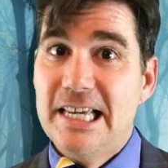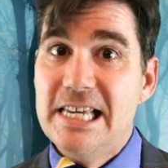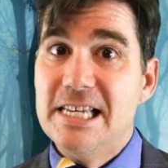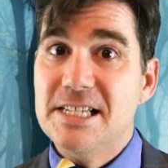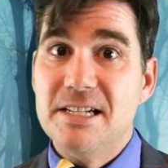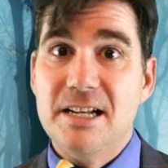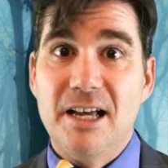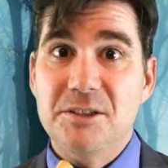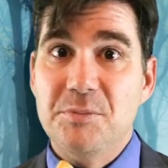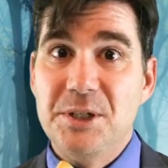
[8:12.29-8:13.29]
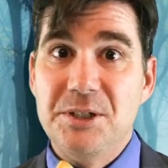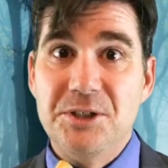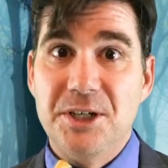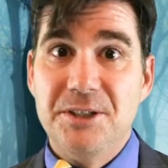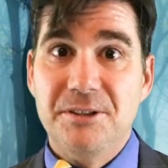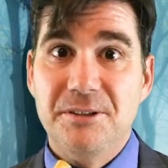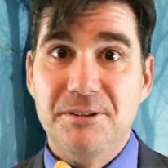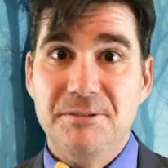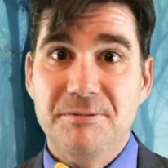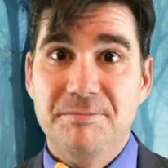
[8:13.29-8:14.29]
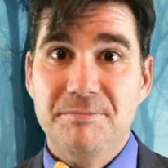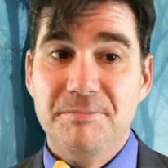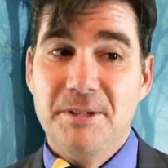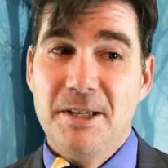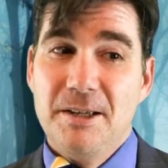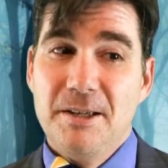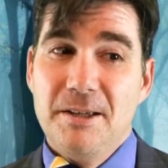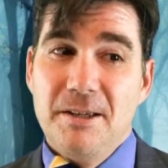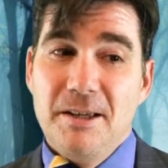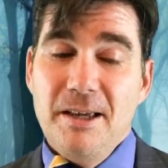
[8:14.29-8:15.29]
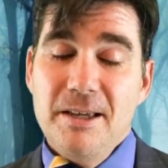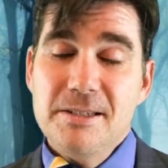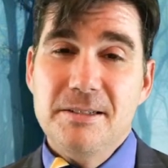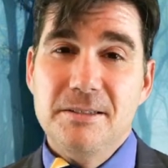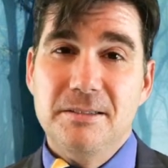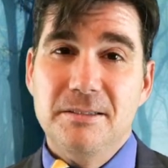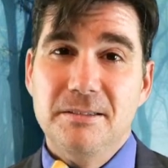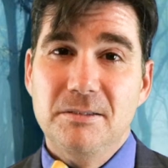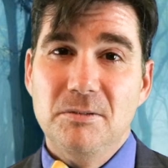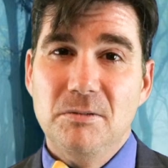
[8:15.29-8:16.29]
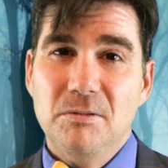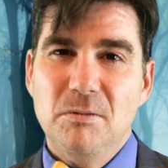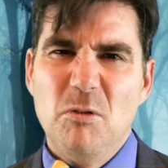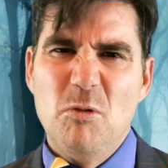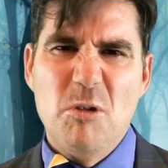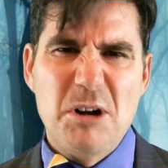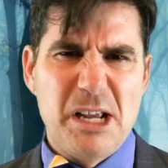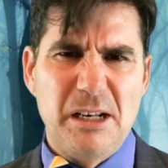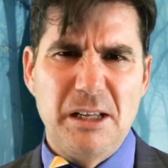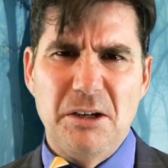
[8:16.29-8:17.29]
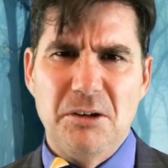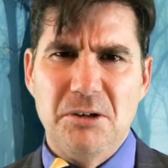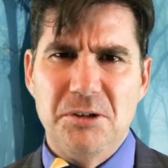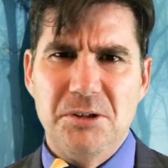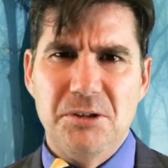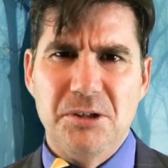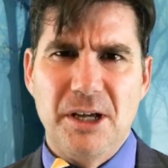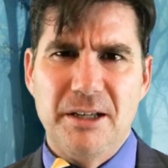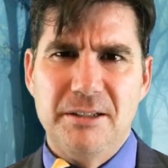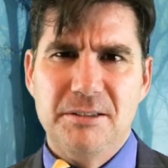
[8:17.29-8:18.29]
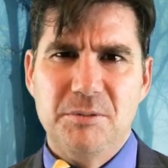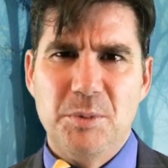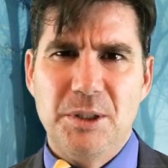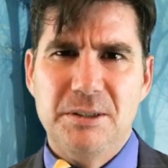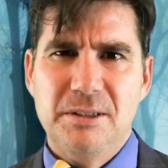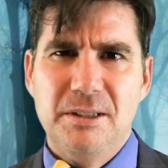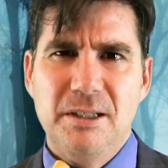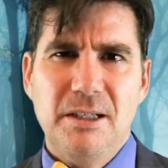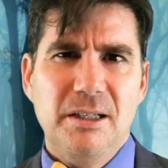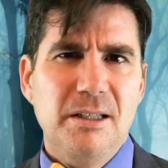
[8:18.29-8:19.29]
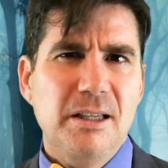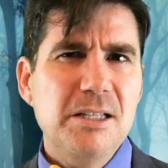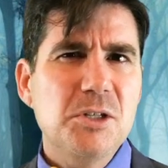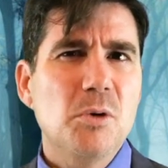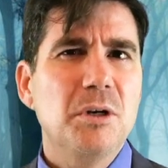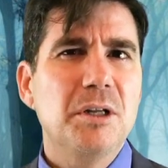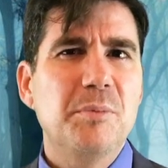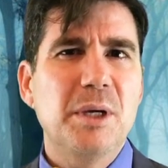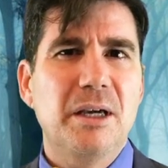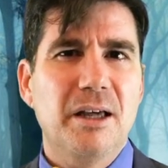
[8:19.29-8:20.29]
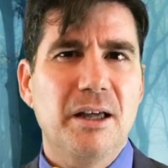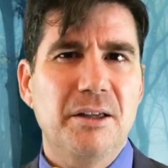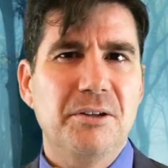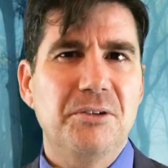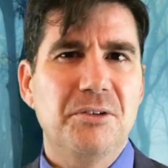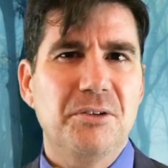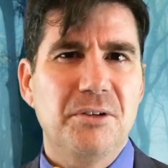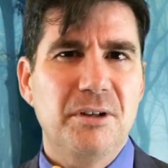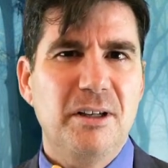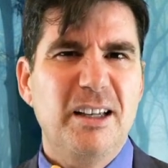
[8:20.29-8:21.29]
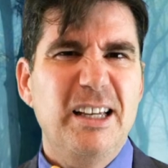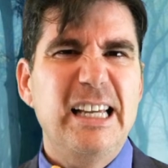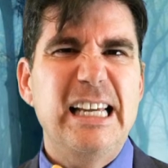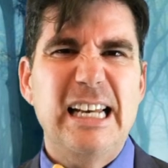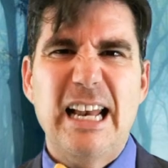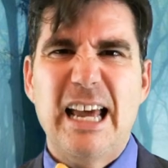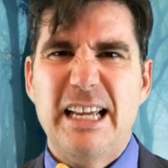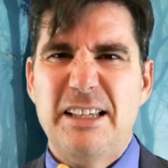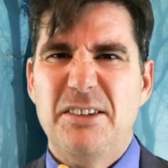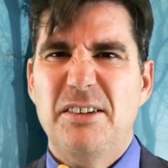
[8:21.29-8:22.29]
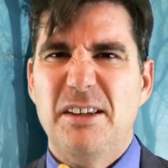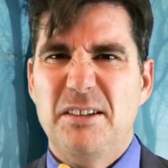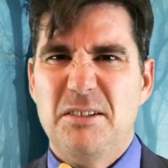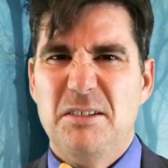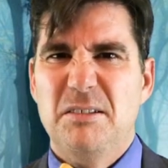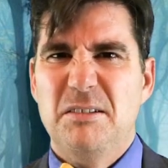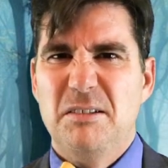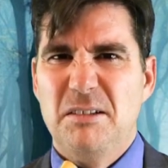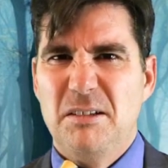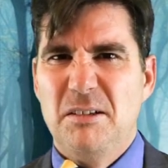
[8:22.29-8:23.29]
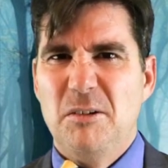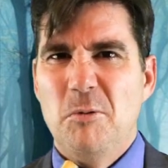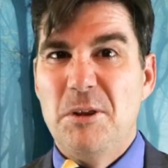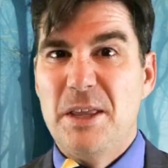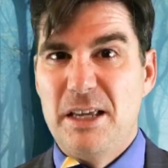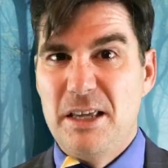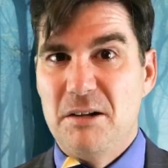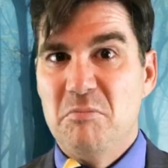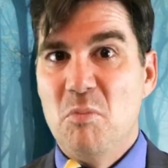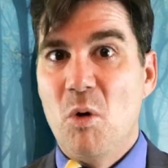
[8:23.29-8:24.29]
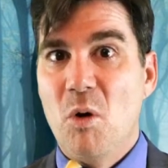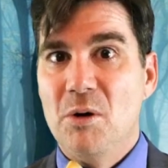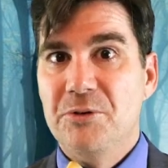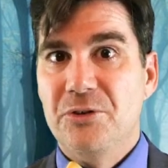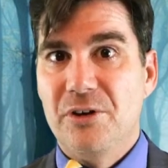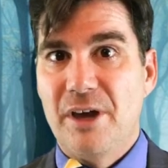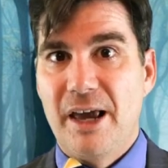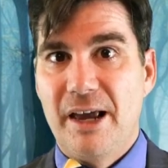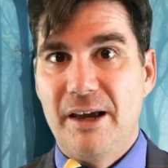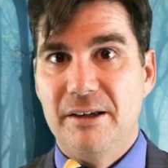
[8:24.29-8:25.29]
He has not been gentle. He hasn't really hurt her yet, but that's only because he likes it. When they get more scared.